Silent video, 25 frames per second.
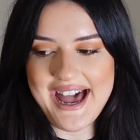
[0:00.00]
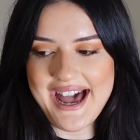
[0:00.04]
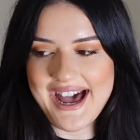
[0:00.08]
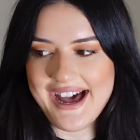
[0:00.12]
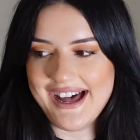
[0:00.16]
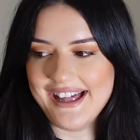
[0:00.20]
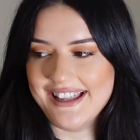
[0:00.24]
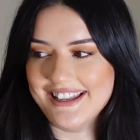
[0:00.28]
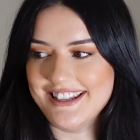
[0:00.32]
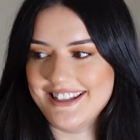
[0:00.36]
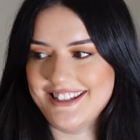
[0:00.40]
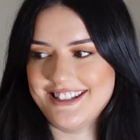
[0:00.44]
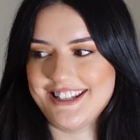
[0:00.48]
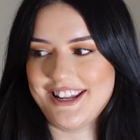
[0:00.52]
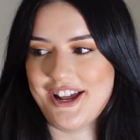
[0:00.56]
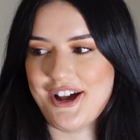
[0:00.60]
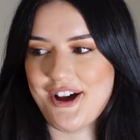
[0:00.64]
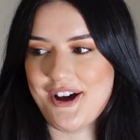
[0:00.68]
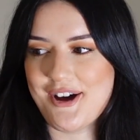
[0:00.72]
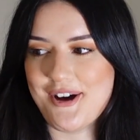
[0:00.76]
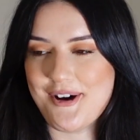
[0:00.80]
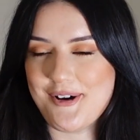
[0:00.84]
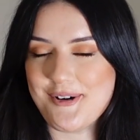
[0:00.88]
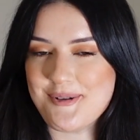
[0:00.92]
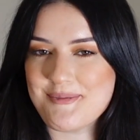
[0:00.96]
and
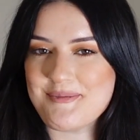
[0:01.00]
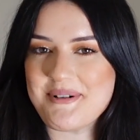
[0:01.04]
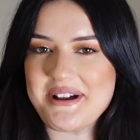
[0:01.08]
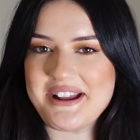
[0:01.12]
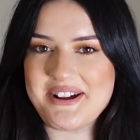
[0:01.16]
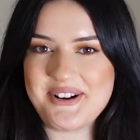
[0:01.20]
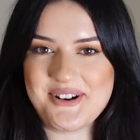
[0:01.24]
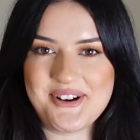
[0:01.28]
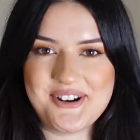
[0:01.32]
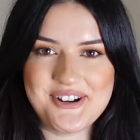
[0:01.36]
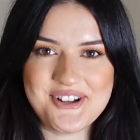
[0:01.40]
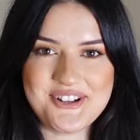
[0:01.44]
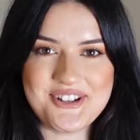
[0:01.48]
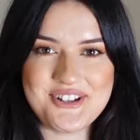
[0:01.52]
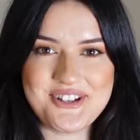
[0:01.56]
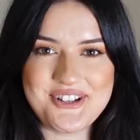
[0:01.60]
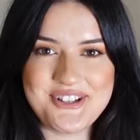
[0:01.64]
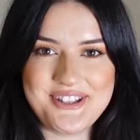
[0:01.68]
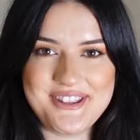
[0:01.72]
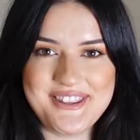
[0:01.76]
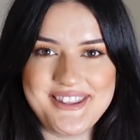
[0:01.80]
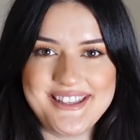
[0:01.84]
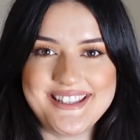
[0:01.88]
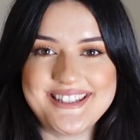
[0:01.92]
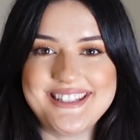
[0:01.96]
oh my gosh,
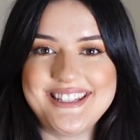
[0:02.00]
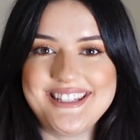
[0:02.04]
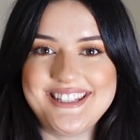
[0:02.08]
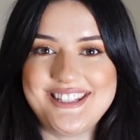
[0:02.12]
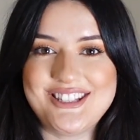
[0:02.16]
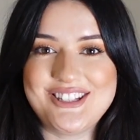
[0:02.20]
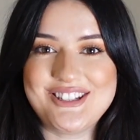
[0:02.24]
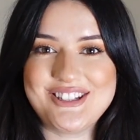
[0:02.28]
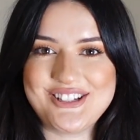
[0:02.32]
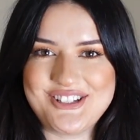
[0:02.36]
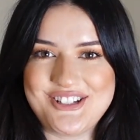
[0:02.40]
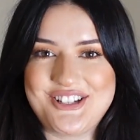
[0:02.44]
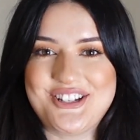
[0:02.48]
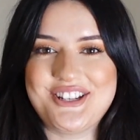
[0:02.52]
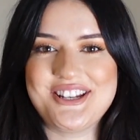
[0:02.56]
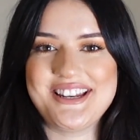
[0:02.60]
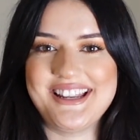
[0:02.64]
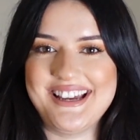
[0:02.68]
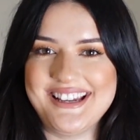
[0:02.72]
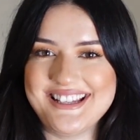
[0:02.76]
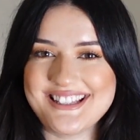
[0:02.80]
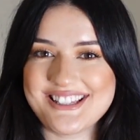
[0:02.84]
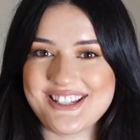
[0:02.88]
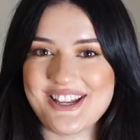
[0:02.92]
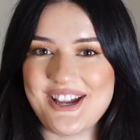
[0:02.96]
this is such a
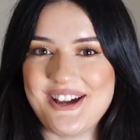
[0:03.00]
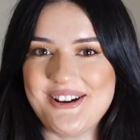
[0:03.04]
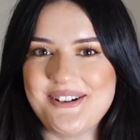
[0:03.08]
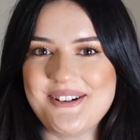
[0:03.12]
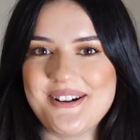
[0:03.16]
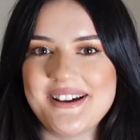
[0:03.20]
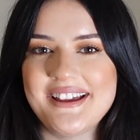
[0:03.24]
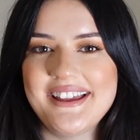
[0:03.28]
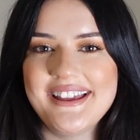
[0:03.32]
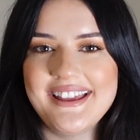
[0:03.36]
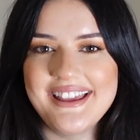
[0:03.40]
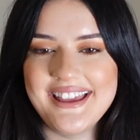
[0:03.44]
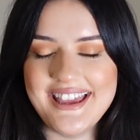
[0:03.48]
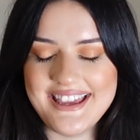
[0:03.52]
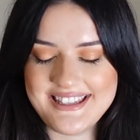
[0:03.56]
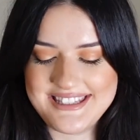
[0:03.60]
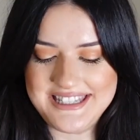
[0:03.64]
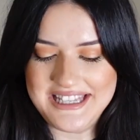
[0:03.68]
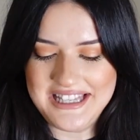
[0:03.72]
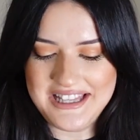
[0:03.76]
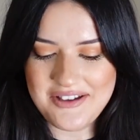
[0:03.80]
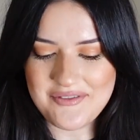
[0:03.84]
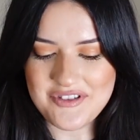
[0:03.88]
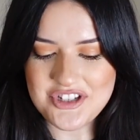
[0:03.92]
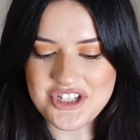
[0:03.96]
nice coat. It's
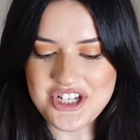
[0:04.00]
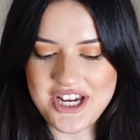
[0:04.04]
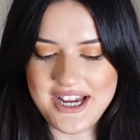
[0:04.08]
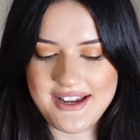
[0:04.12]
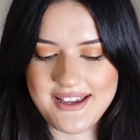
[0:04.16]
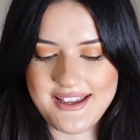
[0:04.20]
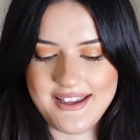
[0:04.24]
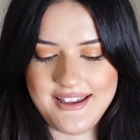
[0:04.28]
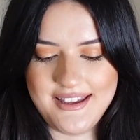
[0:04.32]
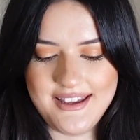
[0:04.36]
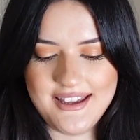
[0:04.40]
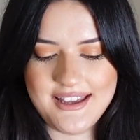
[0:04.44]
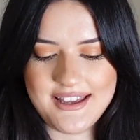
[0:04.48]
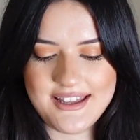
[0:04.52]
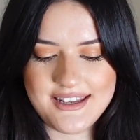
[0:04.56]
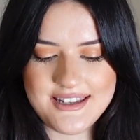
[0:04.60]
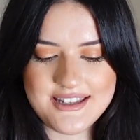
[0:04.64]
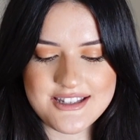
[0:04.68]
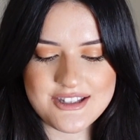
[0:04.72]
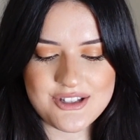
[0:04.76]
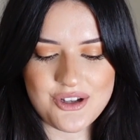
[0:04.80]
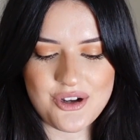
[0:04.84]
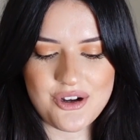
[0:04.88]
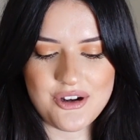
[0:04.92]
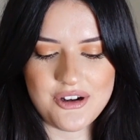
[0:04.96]
a leather jacket and
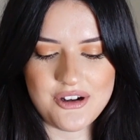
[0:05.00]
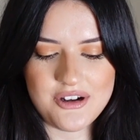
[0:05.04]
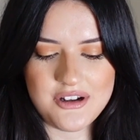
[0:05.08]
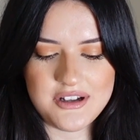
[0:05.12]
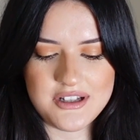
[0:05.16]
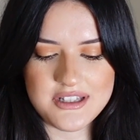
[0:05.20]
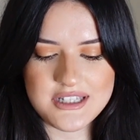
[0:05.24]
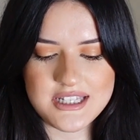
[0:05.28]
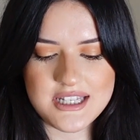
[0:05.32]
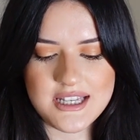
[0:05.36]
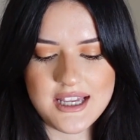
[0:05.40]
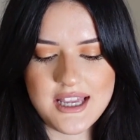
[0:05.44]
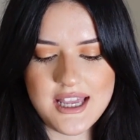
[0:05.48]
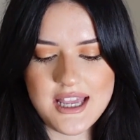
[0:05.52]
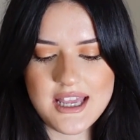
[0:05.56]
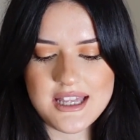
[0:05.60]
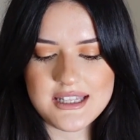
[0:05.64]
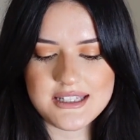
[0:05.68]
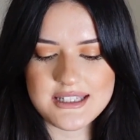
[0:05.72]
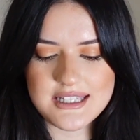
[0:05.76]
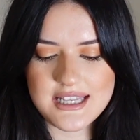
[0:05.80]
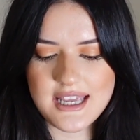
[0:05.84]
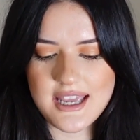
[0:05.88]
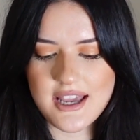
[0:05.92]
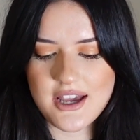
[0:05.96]
it's called
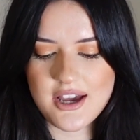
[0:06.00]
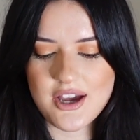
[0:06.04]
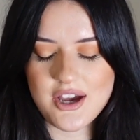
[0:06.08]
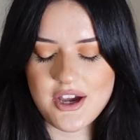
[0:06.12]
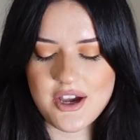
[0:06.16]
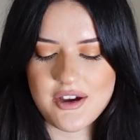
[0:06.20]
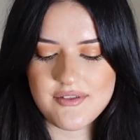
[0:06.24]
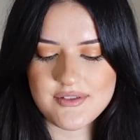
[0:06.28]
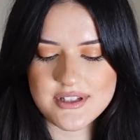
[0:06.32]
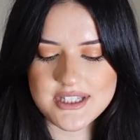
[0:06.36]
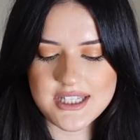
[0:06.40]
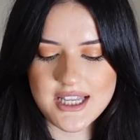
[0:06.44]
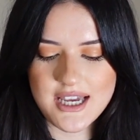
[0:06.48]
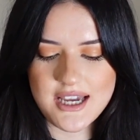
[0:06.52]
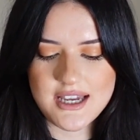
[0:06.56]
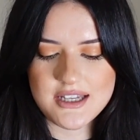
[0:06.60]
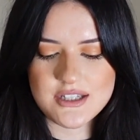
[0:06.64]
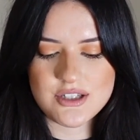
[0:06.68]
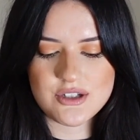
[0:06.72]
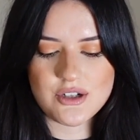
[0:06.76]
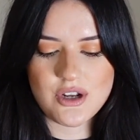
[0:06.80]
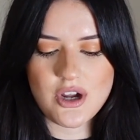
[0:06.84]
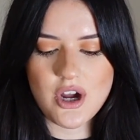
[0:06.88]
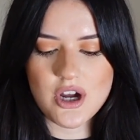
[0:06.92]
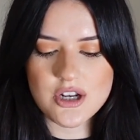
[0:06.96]
Tier
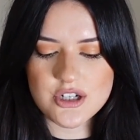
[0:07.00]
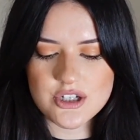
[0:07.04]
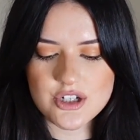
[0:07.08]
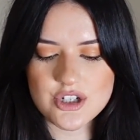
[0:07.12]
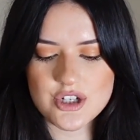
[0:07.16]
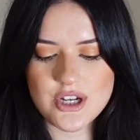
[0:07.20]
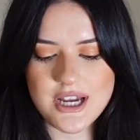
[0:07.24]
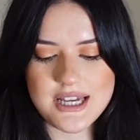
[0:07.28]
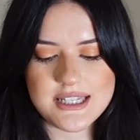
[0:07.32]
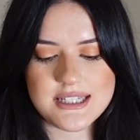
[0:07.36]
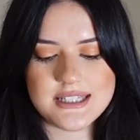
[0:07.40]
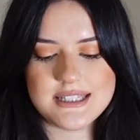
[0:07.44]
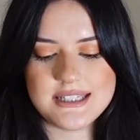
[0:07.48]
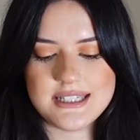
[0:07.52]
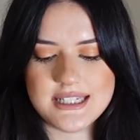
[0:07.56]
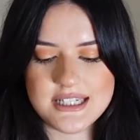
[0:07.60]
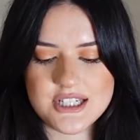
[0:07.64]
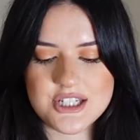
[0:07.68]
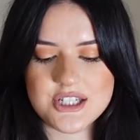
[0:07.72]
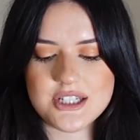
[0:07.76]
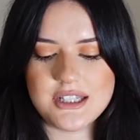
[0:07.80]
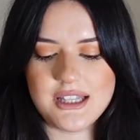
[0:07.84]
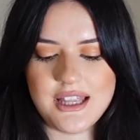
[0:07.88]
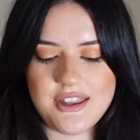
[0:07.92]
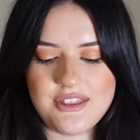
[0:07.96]
Oversized Contrast
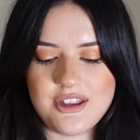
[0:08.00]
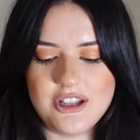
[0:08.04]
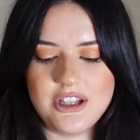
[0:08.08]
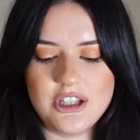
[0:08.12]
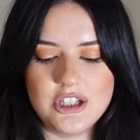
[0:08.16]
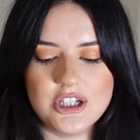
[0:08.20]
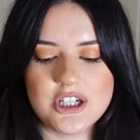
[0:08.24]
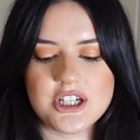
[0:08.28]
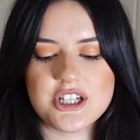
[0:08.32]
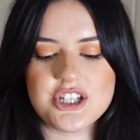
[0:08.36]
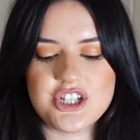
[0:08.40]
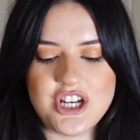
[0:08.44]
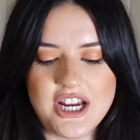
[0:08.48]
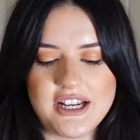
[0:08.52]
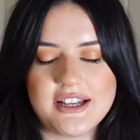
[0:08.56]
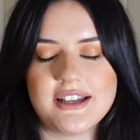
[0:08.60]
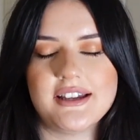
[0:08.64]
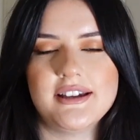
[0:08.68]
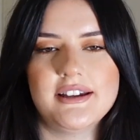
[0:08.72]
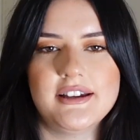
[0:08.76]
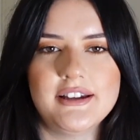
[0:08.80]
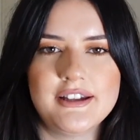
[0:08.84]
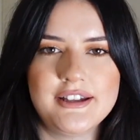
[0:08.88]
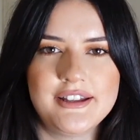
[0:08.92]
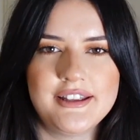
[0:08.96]
Stitch Leather Look
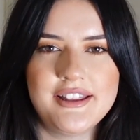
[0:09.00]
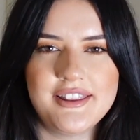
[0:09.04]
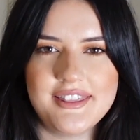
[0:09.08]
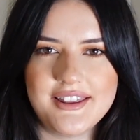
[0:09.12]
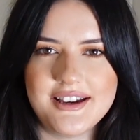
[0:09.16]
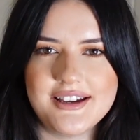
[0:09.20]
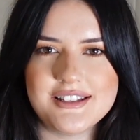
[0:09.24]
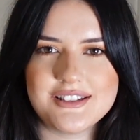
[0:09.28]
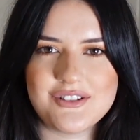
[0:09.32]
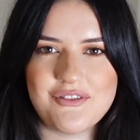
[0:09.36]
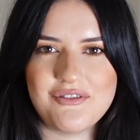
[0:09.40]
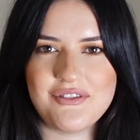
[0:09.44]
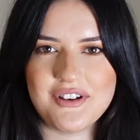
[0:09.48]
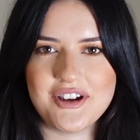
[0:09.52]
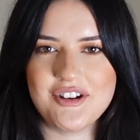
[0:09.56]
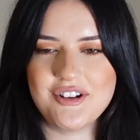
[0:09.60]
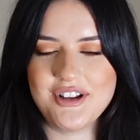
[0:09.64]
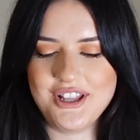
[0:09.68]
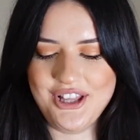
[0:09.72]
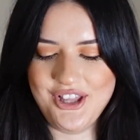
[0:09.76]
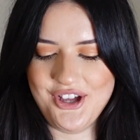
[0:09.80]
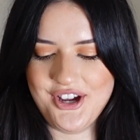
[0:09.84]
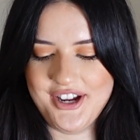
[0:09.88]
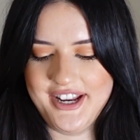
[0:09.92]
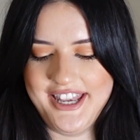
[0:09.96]
Jacket. That is a
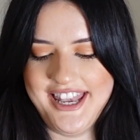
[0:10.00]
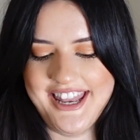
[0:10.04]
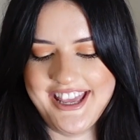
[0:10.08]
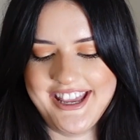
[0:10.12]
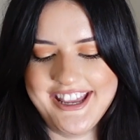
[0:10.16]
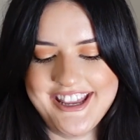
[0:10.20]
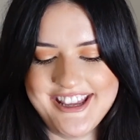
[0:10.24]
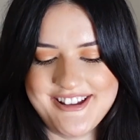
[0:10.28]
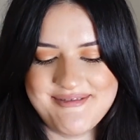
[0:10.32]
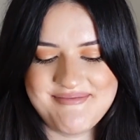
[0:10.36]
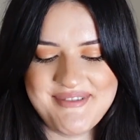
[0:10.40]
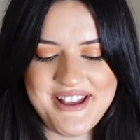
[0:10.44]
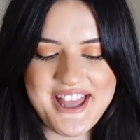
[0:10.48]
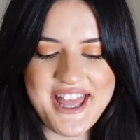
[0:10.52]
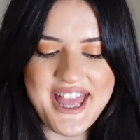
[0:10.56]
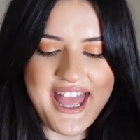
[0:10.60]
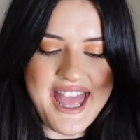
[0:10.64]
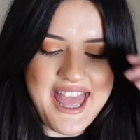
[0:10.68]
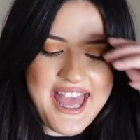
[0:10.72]
very long name.